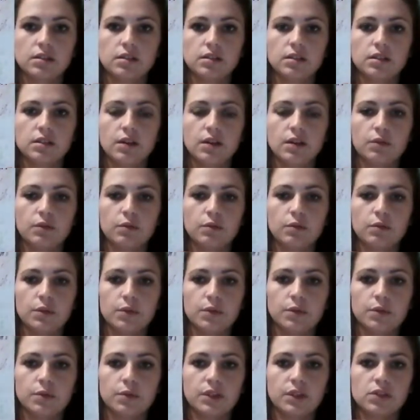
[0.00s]
So
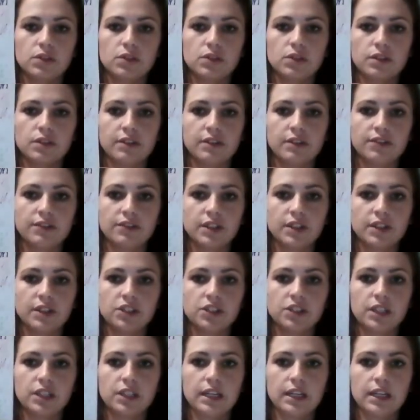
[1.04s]
remember, this was our first
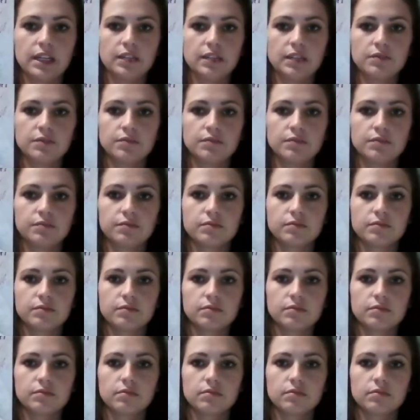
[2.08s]
sheet,
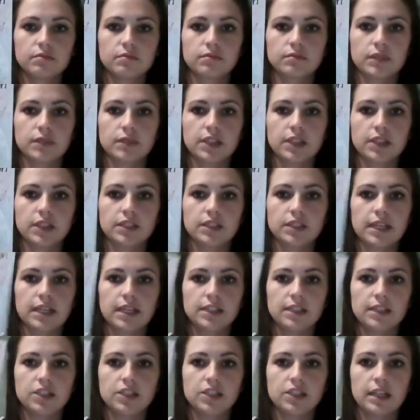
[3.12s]
our
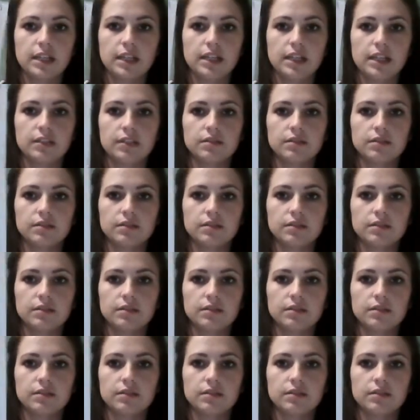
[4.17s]
second sheet,